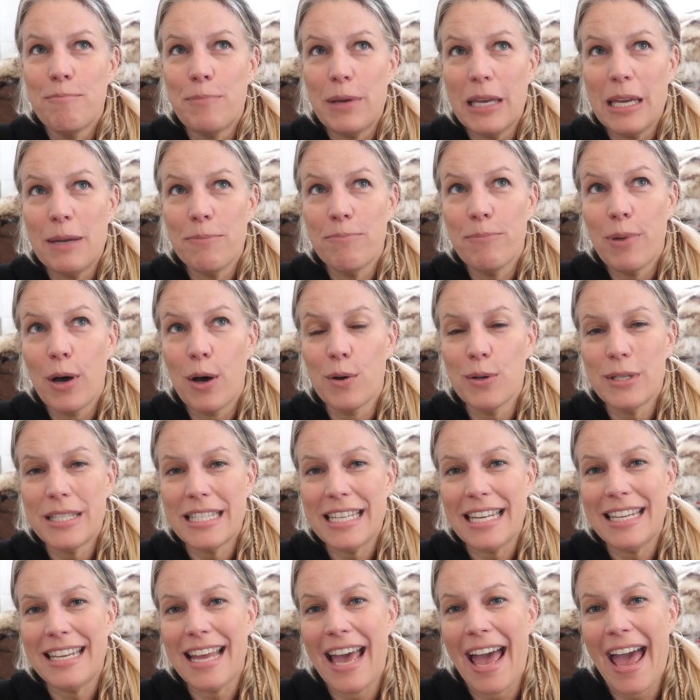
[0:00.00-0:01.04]
being
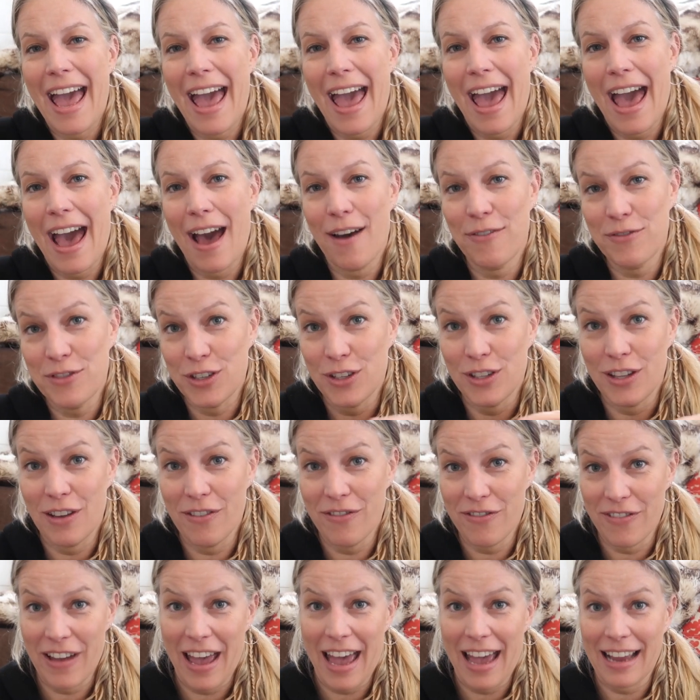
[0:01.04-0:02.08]
posted after the
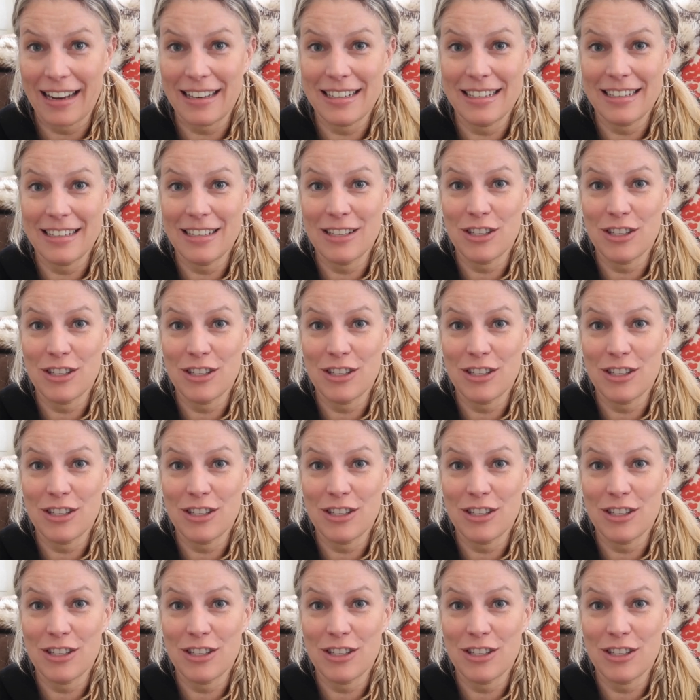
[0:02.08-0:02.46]
fact.